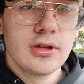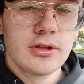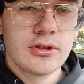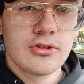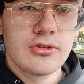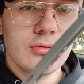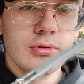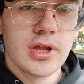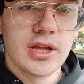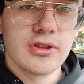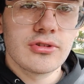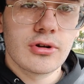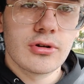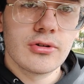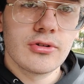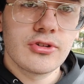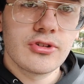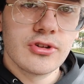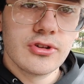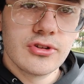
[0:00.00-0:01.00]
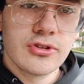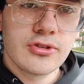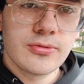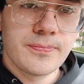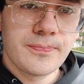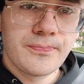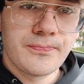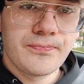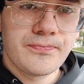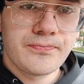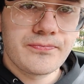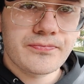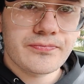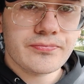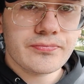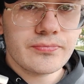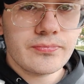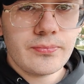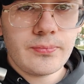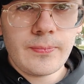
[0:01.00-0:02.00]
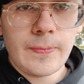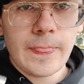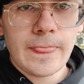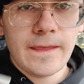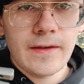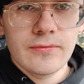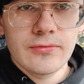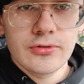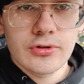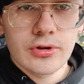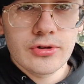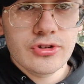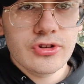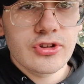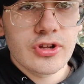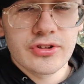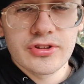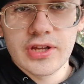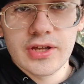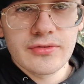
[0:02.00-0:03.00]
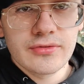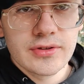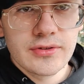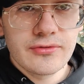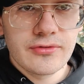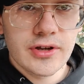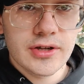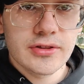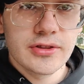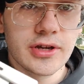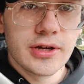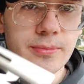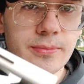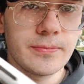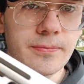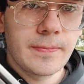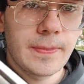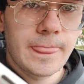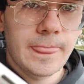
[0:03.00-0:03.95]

Still like tolerances. Tolerances are definitely fucked up,